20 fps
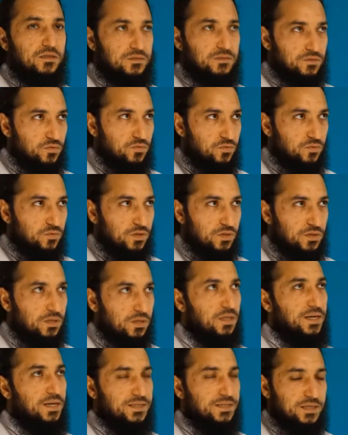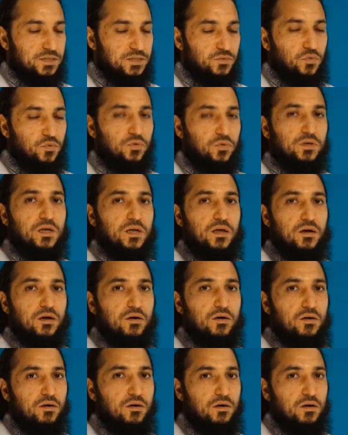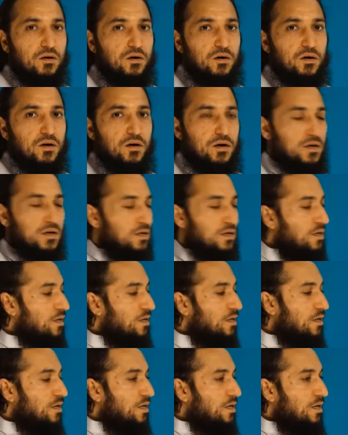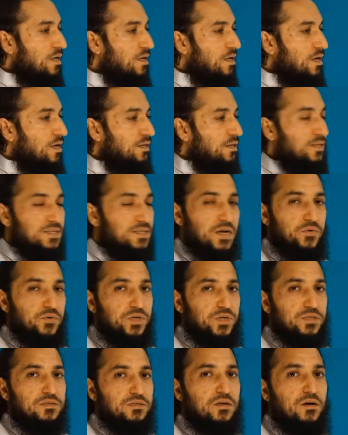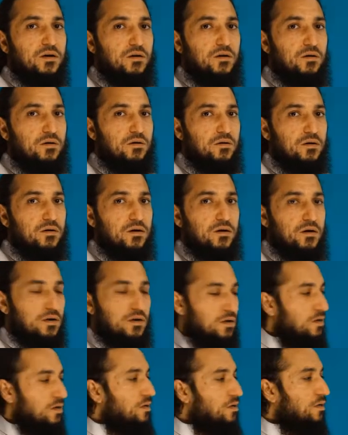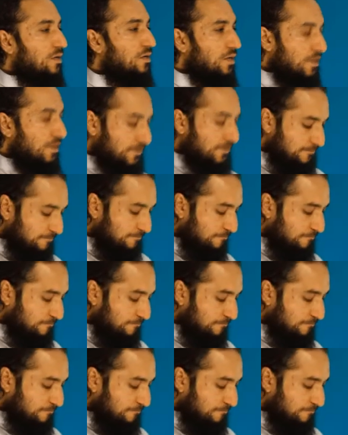So the letter is called Khaa, and the sound is Kh. Okay.